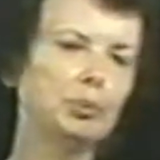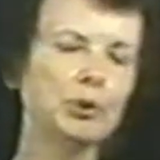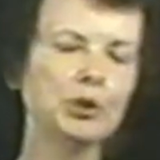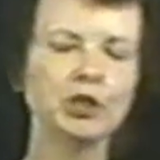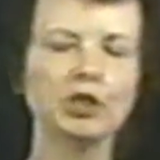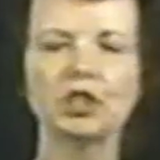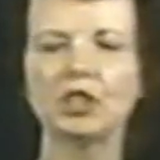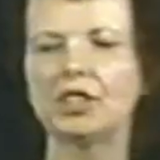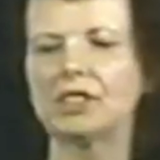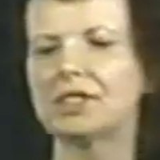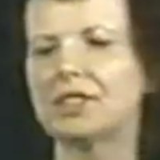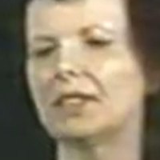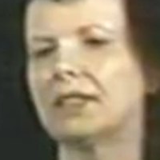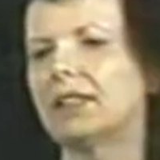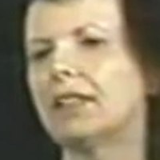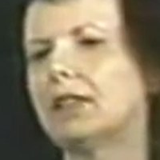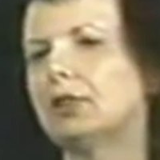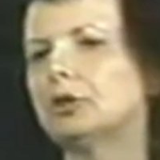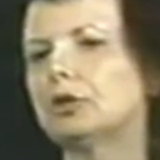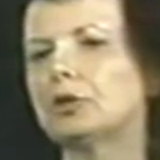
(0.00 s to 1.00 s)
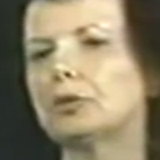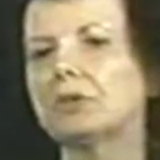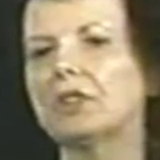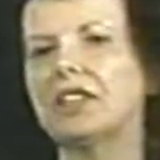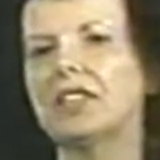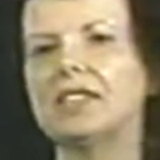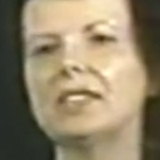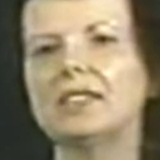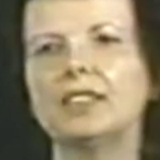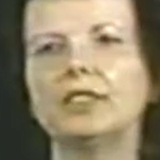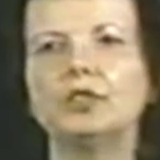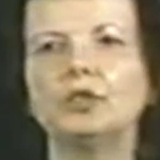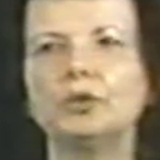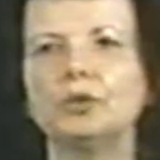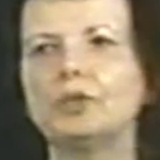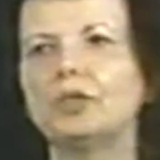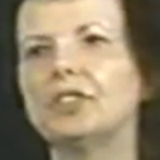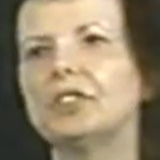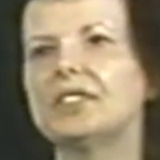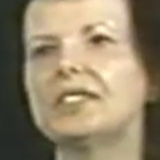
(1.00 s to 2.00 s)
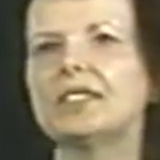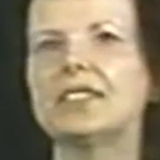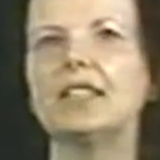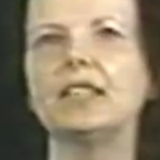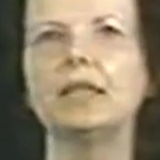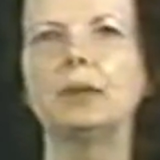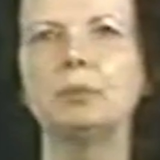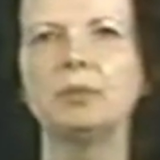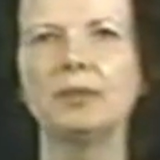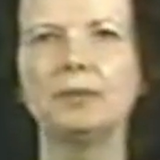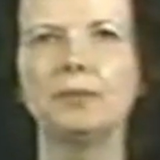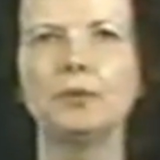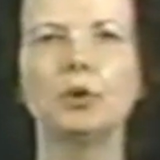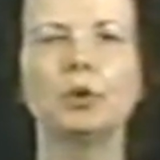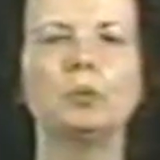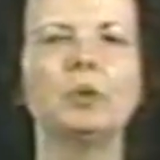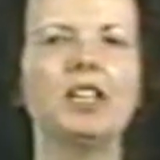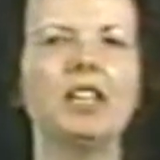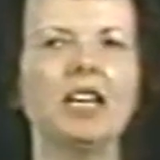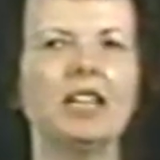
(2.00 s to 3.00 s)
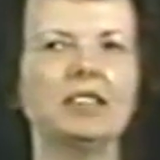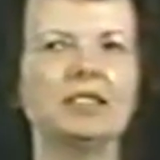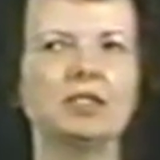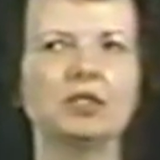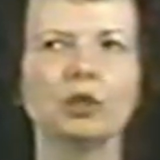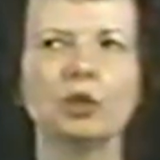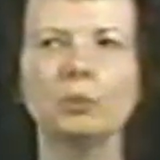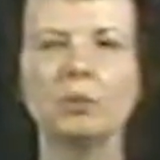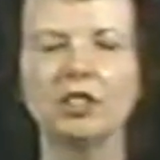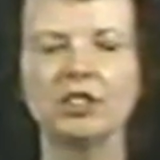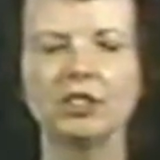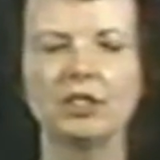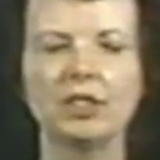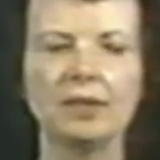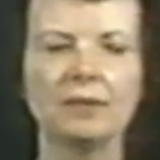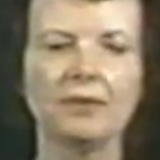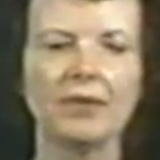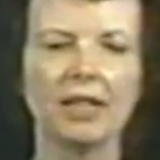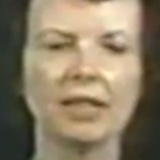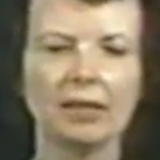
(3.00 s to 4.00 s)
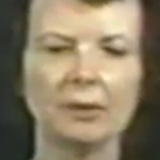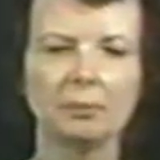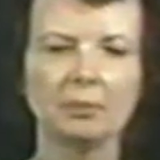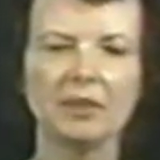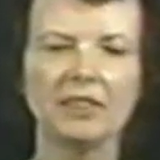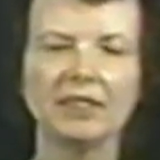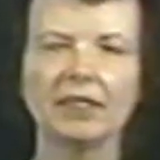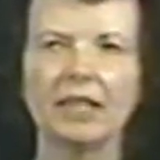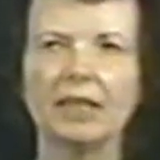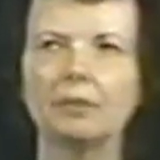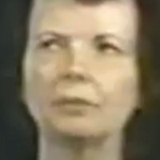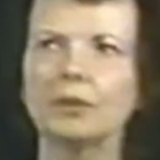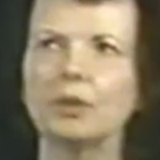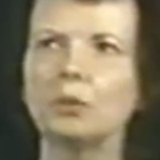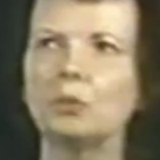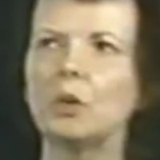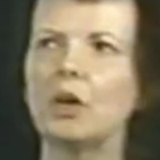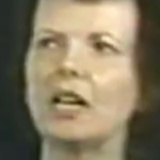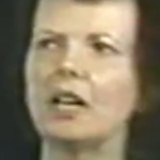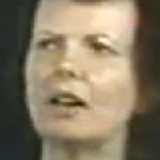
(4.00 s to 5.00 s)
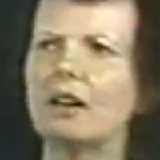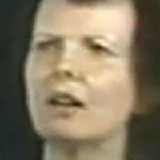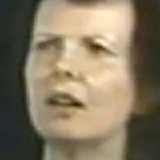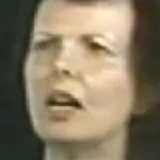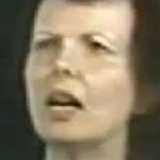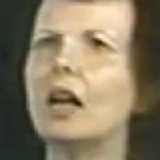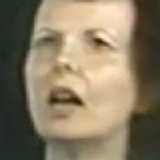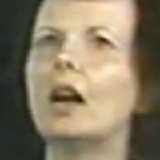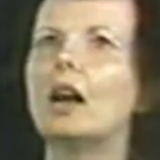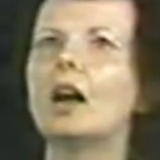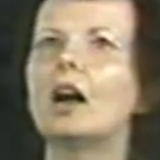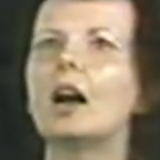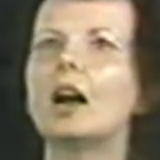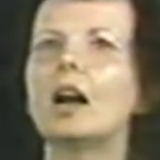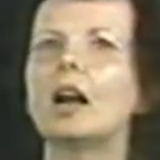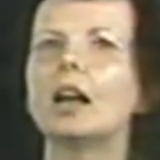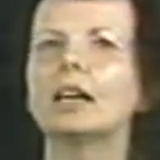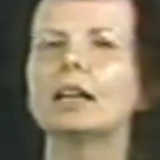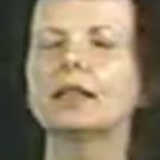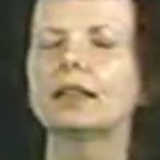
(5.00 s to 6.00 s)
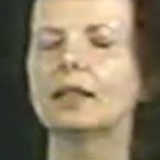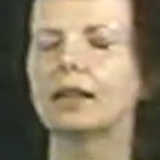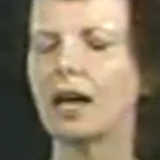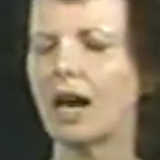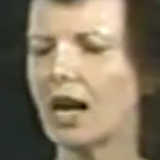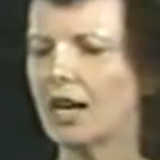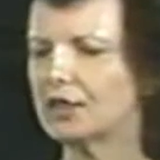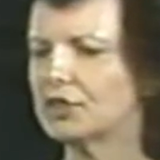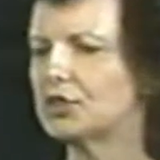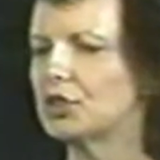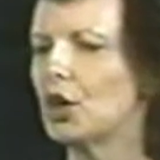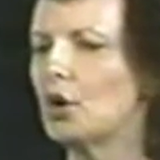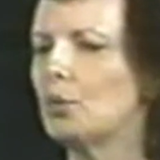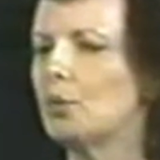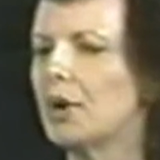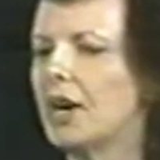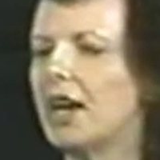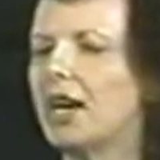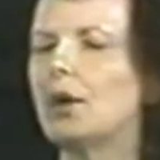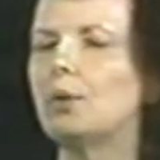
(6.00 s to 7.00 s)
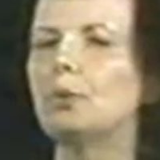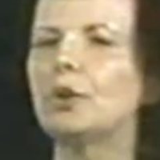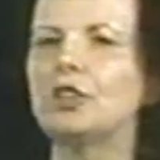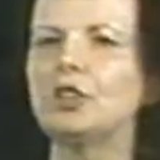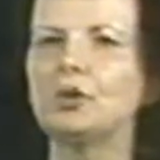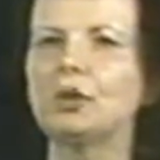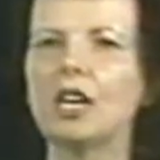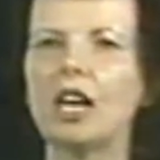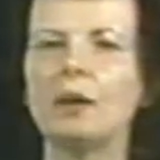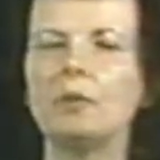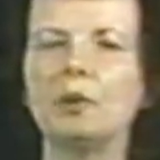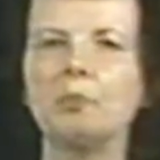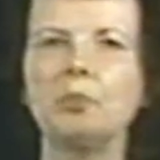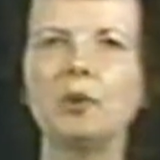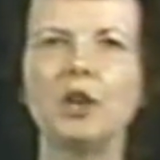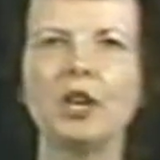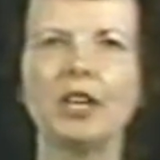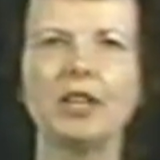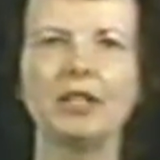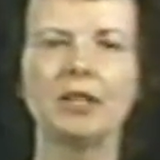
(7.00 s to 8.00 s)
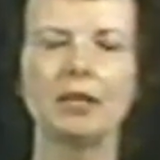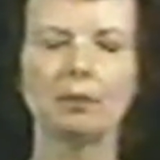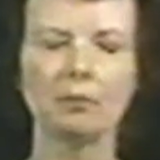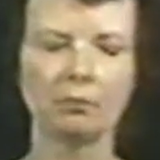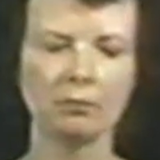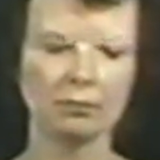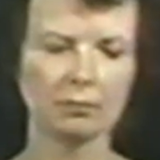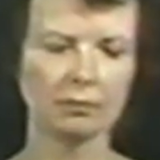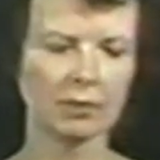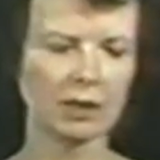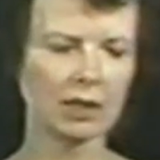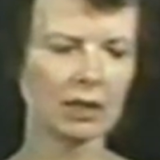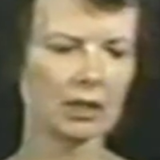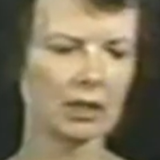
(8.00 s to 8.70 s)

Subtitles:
bushes and little trees that you could see before we had so much development everywhere are so rare when you come upon them.